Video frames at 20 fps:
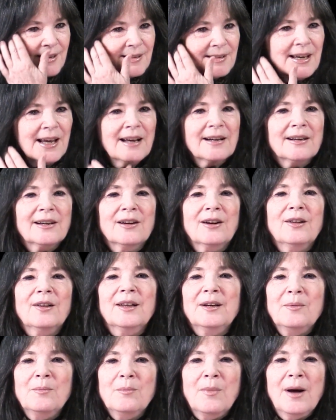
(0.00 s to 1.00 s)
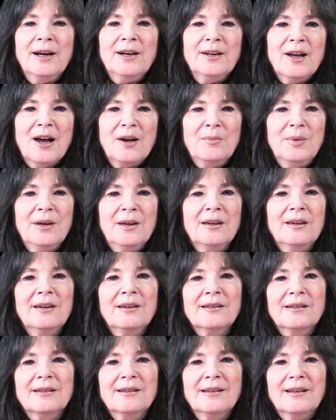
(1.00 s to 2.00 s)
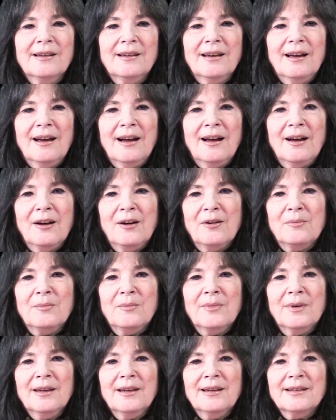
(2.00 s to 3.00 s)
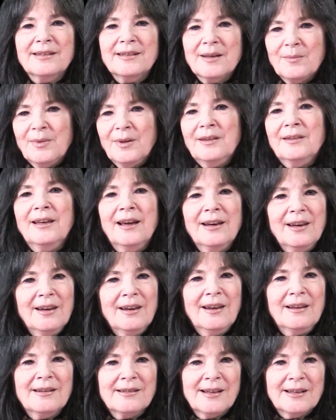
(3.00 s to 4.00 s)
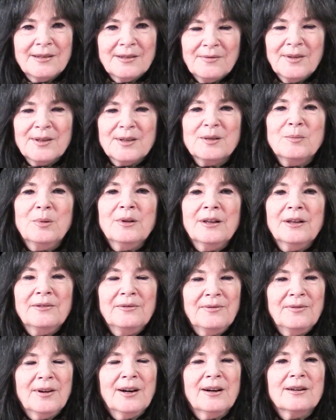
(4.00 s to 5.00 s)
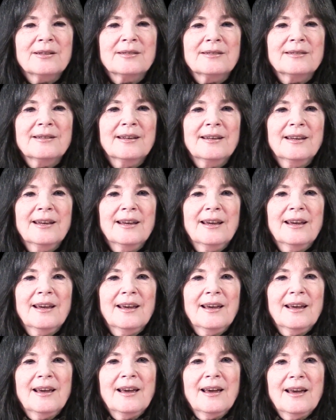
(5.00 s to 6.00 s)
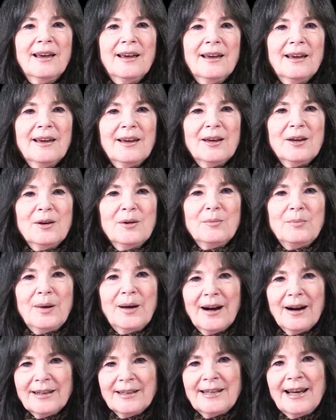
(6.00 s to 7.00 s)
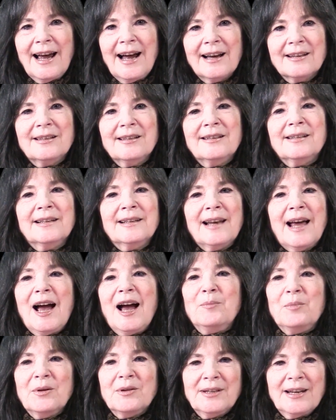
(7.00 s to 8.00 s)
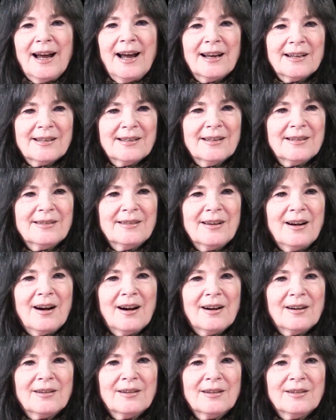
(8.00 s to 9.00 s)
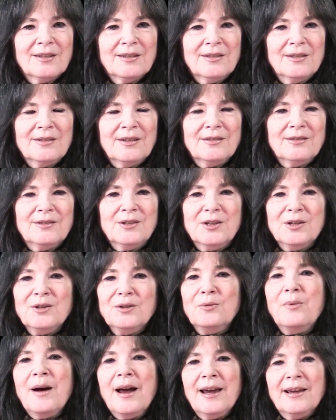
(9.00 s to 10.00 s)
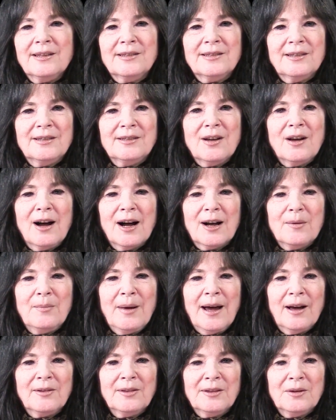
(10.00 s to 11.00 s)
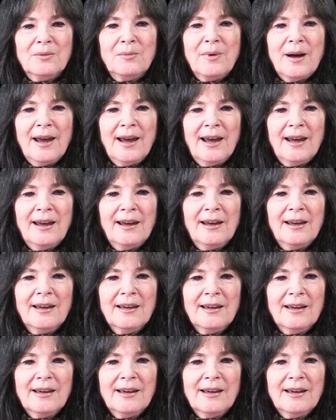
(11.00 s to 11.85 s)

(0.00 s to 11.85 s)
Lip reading: technical, and it might not be something that is as visible at first. Parataxis and hypotaxis are two ways to talk about the way